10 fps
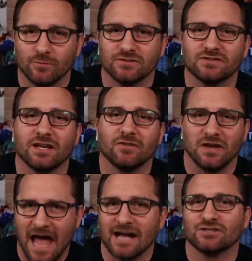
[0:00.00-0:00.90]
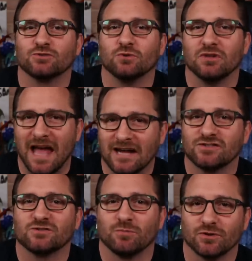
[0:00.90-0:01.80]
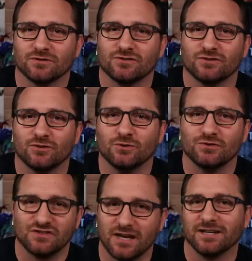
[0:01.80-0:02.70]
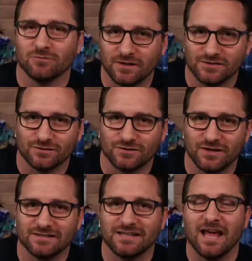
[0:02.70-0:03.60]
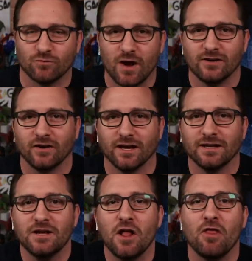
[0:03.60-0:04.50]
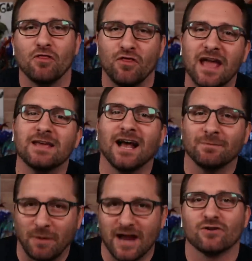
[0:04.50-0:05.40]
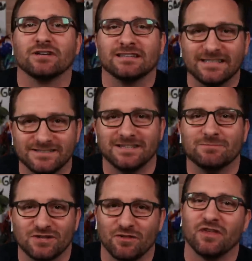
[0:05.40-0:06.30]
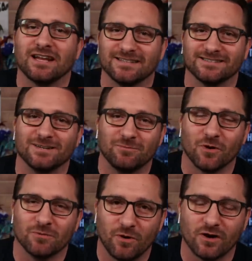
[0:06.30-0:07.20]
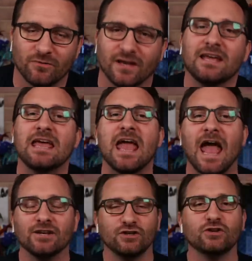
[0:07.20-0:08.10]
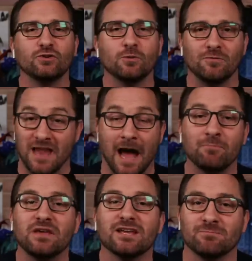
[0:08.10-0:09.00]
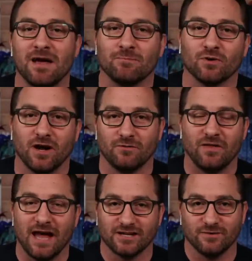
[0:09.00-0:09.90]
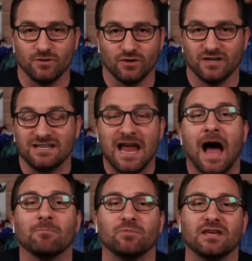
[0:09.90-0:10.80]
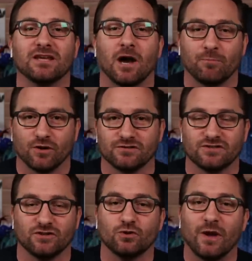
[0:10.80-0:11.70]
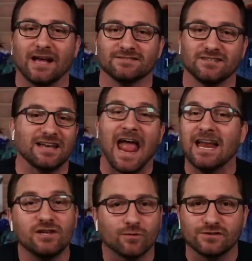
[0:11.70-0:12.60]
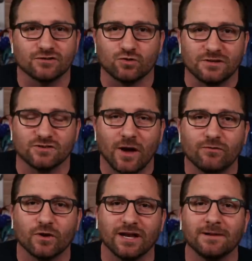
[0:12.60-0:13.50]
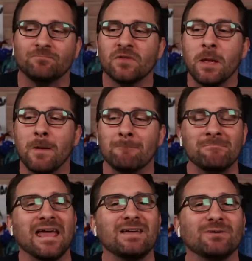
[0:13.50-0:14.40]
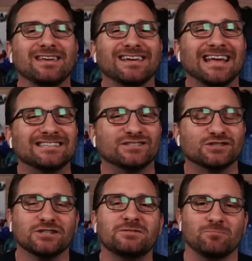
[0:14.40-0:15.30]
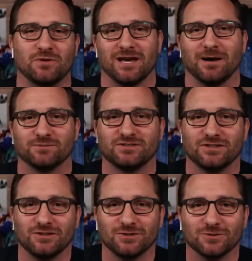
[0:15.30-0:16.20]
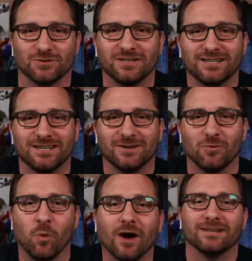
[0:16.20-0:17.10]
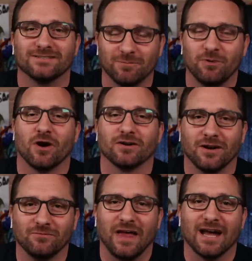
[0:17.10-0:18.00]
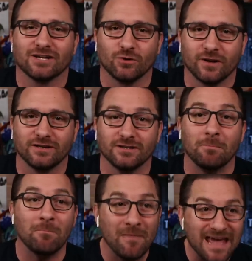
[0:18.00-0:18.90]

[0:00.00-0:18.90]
I would say that actual experts who study and research this and write on it, they apparently seem to think it's an important part of it. And you, not being a member of that community, not being a person who has done any research whatsoever in it, maybe it shouldn't be up to you what is a part of that curriculum.